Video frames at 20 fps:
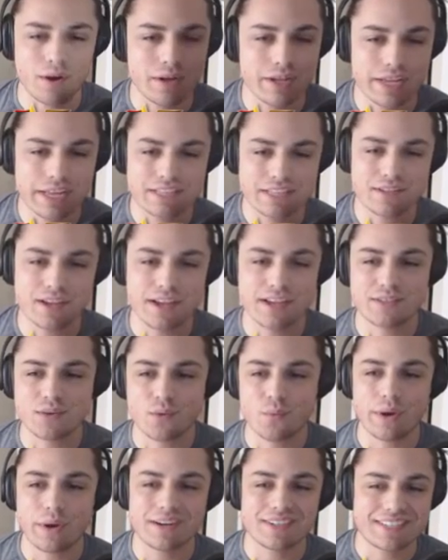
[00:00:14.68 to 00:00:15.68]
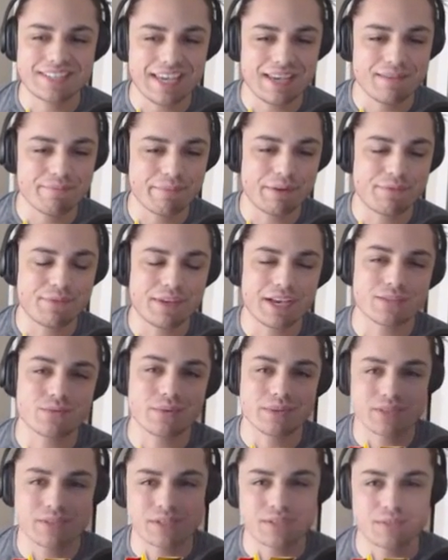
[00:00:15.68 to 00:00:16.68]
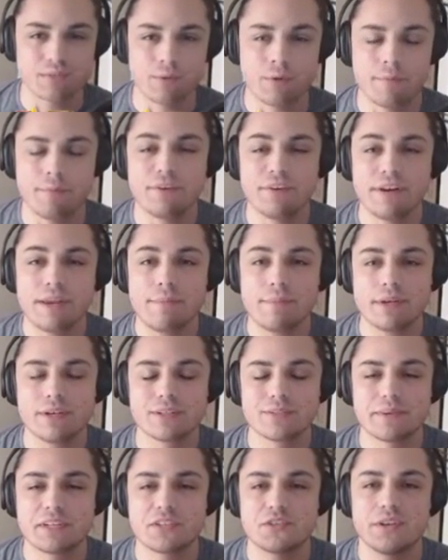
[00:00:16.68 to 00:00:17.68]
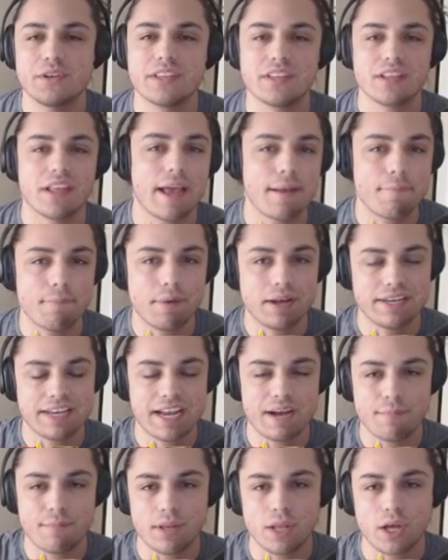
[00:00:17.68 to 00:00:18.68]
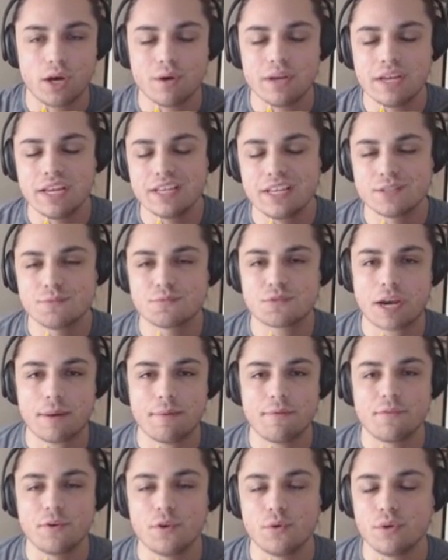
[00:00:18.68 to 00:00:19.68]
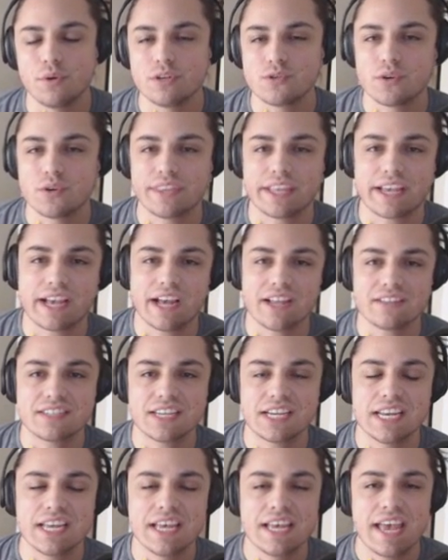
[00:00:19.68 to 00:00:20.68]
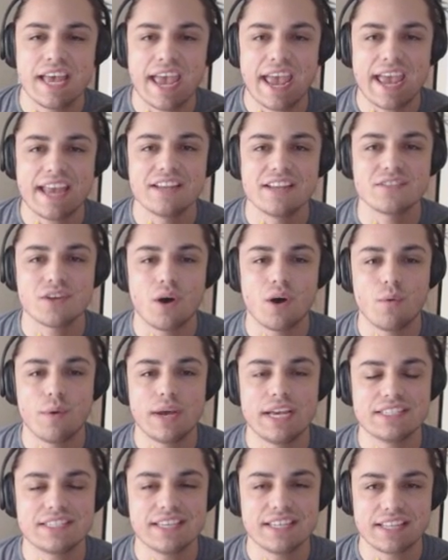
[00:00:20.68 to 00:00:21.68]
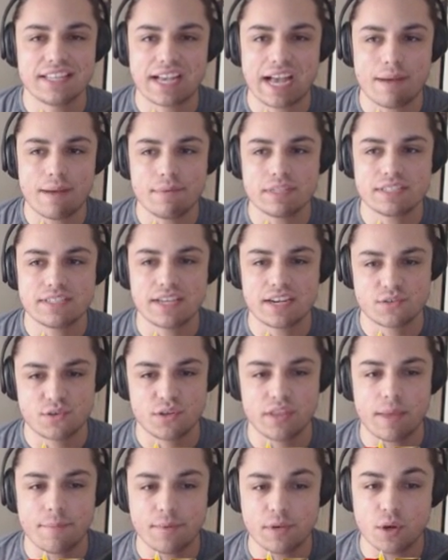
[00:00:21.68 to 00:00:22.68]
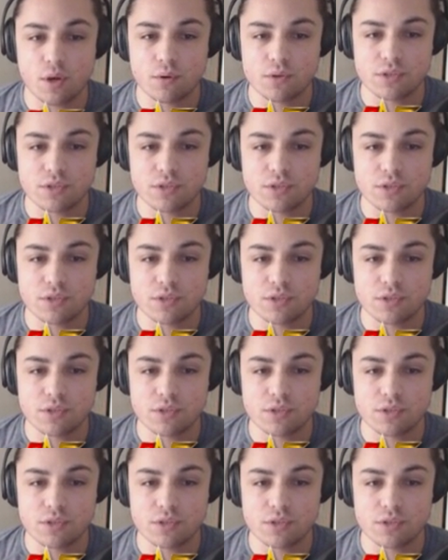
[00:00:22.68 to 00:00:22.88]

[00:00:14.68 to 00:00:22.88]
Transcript: It's, it's a weird team, but if you guys want to see some more rebuilds, make sure you hit the like button down below. Subscribe if you're new and enjoyed the content. And as always, in the comment section, let me know what